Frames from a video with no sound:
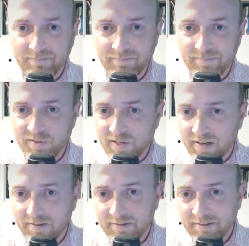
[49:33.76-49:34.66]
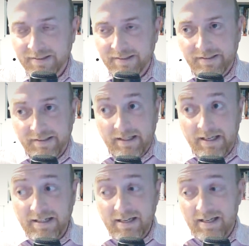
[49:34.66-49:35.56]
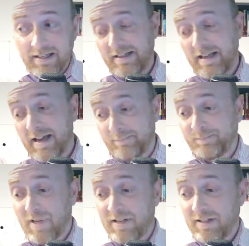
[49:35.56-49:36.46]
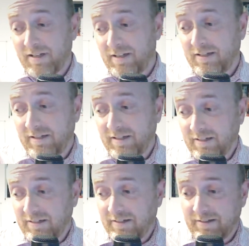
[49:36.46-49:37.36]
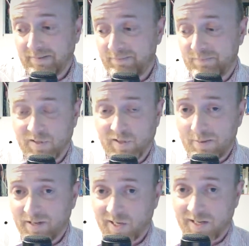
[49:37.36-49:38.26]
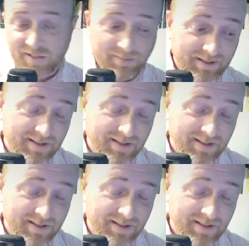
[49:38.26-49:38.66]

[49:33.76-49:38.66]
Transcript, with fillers: So, yeah, and does that make sense? I mean, it's...